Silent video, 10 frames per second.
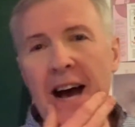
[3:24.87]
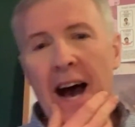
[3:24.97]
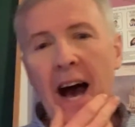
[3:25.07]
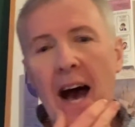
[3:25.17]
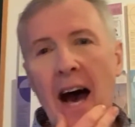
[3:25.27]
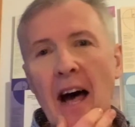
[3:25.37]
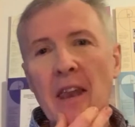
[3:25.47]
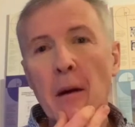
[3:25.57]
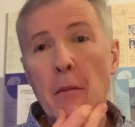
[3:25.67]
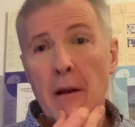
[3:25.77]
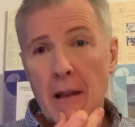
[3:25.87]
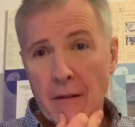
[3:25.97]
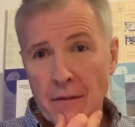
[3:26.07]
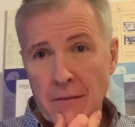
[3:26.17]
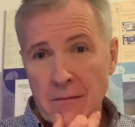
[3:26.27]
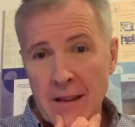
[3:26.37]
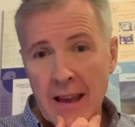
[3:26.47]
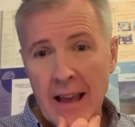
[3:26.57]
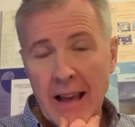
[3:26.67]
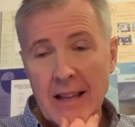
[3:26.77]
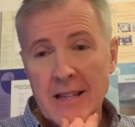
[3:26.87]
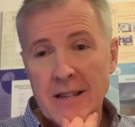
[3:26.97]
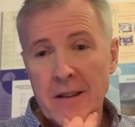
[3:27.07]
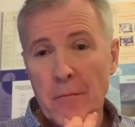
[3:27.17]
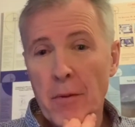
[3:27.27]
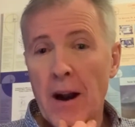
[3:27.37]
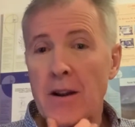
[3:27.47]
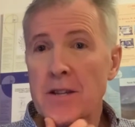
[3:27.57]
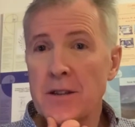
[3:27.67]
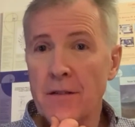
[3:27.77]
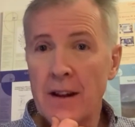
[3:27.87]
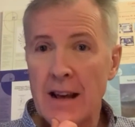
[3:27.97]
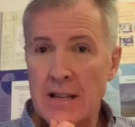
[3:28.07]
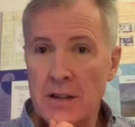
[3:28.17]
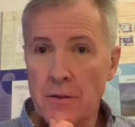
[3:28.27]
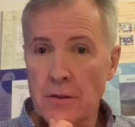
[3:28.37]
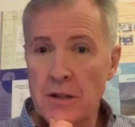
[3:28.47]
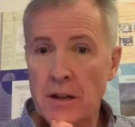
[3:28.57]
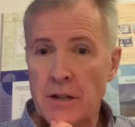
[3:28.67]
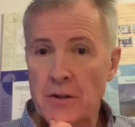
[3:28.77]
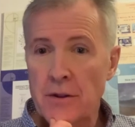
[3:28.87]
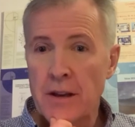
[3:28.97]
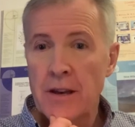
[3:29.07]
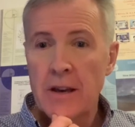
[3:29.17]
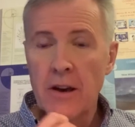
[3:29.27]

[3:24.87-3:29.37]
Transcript: Number 11 is comparison of classical synastry,